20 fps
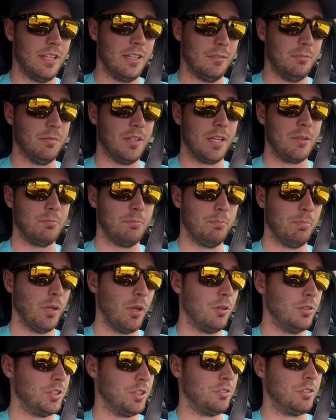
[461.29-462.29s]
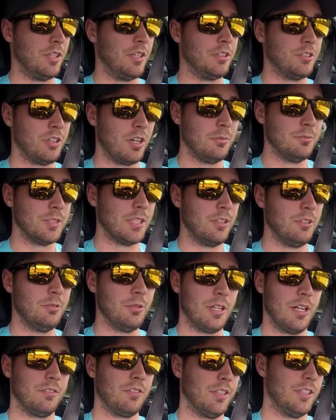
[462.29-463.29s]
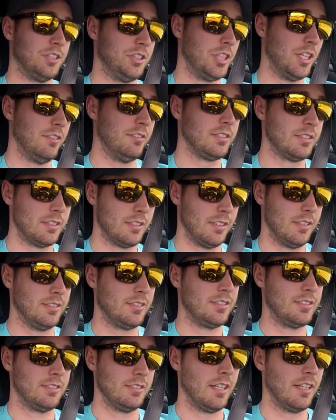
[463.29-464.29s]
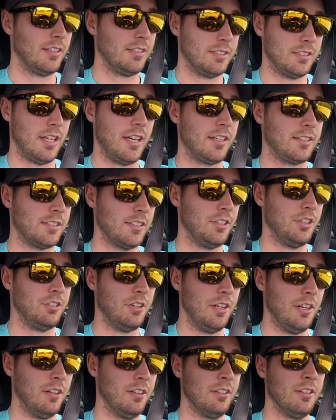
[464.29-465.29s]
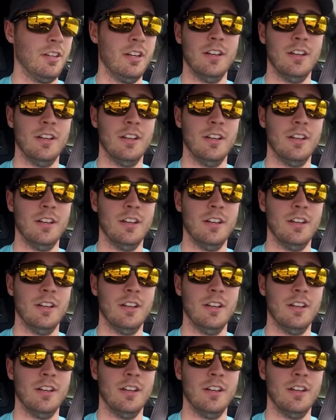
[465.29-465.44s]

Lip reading: It like blows your eardrums out whenever he shifts, and it's like sex in your ear.